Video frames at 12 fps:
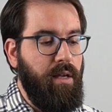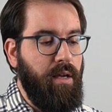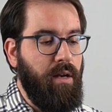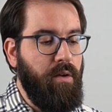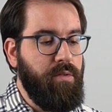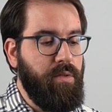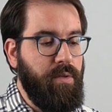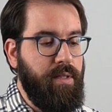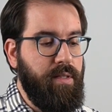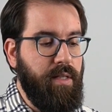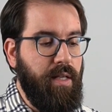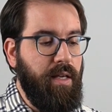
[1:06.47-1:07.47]
And also in
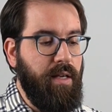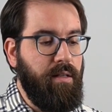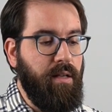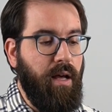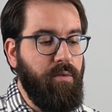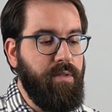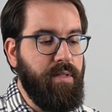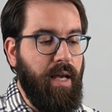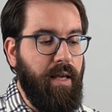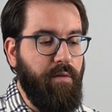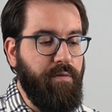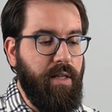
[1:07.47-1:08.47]
cyan,
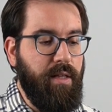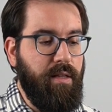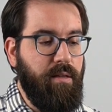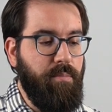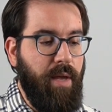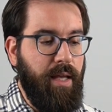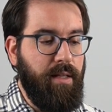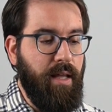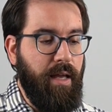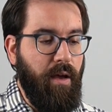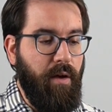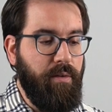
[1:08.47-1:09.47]
outside of the main
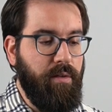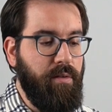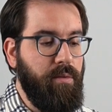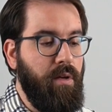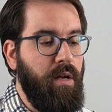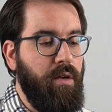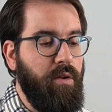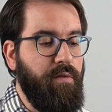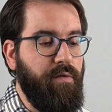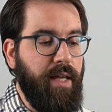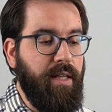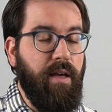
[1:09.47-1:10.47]
diagonal, you
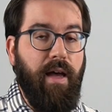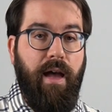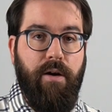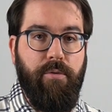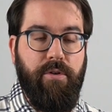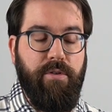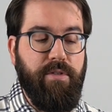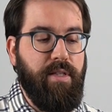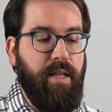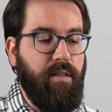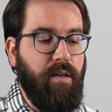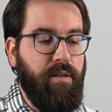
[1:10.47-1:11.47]
find the errors
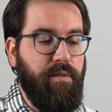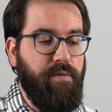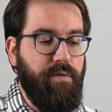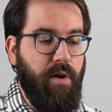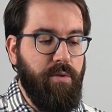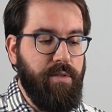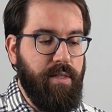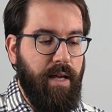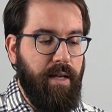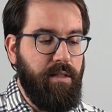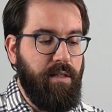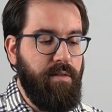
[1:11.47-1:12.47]
that are the false
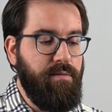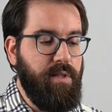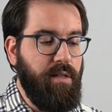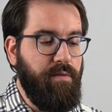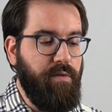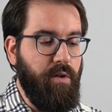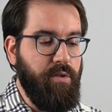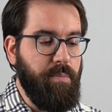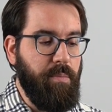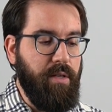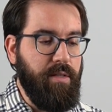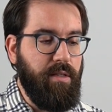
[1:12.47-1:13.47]
negatives and the false
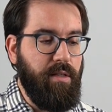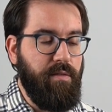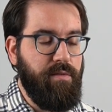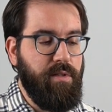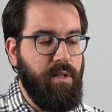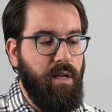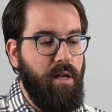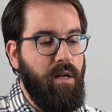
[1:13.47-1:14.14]
positives.